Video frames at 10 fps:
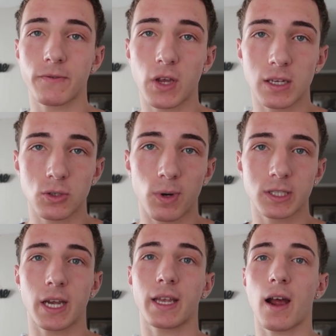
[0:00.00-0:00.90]
If you guys do
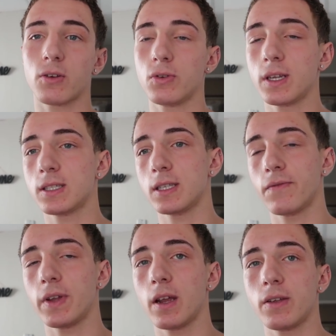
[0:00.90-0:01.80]
want to check it out and you didn't see
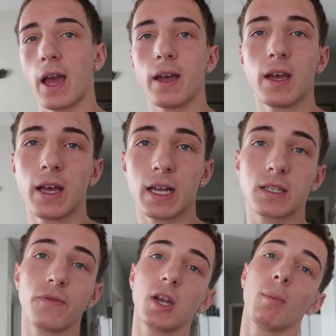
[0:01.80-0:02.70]
the video yet,
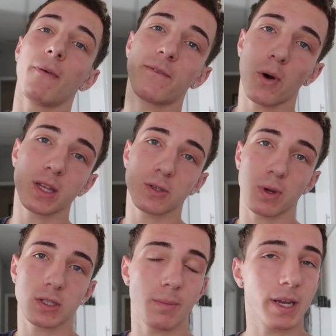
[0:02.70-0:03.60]
it's a video before this
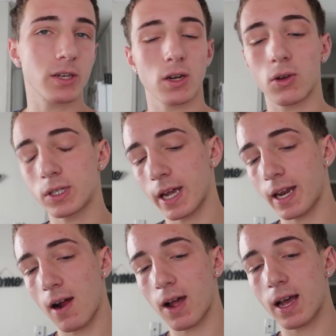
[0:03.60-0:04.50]
one, so make sure to go
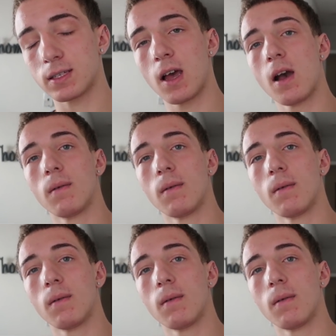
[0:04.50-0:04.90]
check it out guys.